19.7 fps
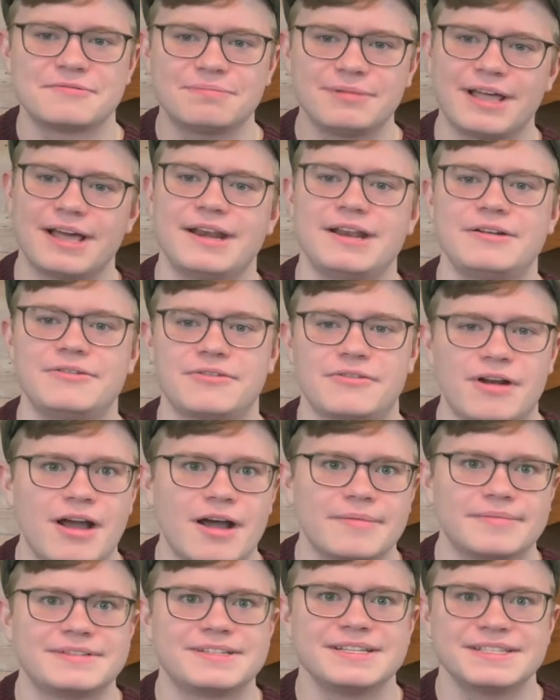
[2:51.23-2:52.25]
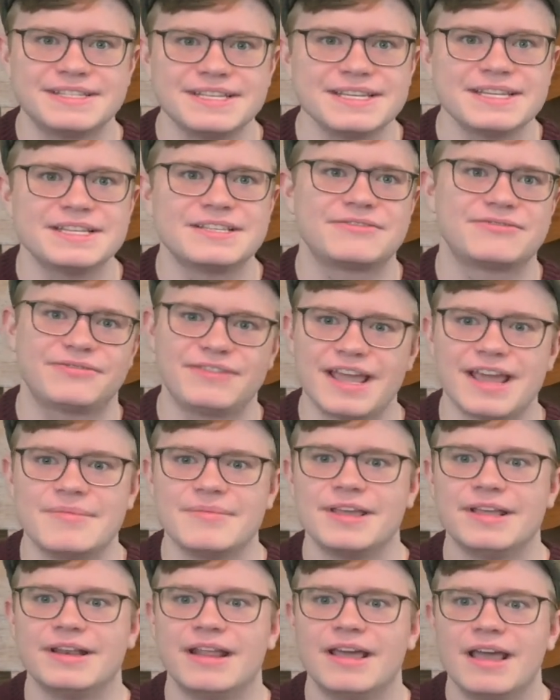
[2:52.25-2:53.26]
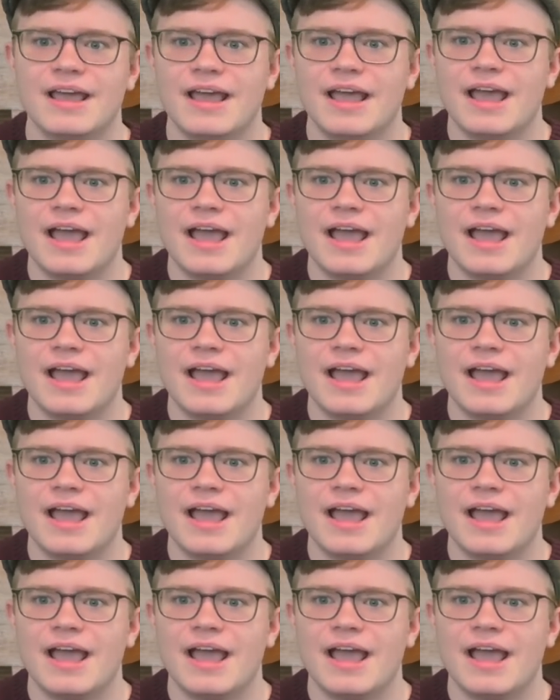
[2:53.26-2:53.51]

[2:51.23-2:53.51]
blighted crops, disease, famine,